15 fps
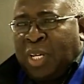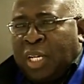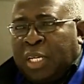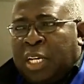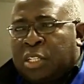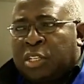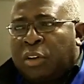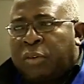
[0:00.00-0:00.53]

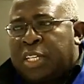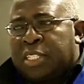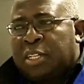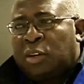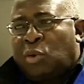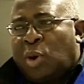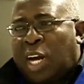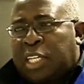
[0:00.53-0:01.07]
There's a
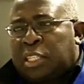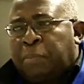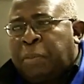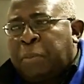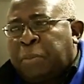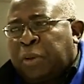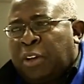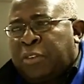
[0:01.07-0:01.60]
reason why the
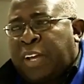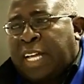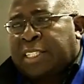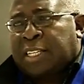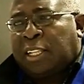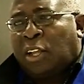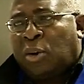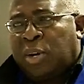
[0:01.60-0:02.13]
people of
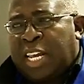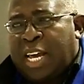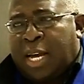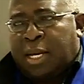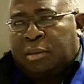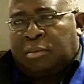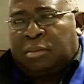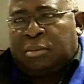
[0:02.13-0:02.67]

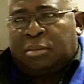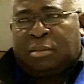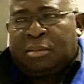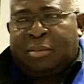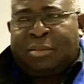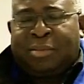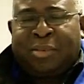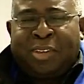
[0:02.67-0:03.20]
Catalonia
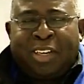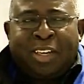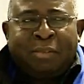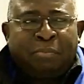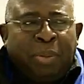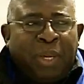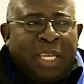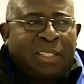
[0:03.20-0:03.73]

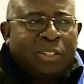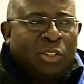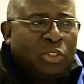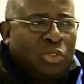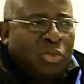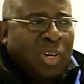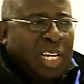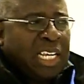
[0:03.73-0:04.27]
picked to
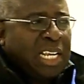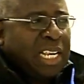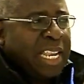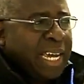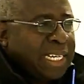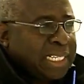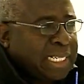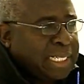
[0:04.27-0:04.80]
do an
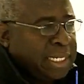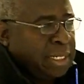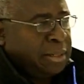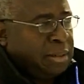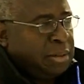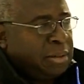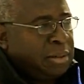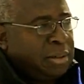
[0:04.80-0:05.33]
election